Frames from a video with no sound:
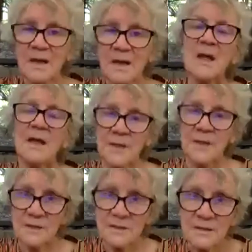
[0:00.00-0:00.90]

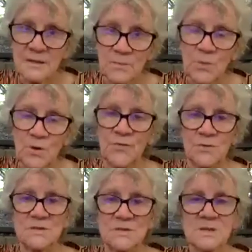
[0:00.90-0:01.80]
the
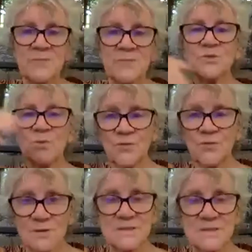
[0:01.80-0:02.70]
workforce, the professional
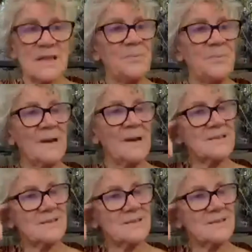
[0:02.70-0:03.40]
workforce in that place.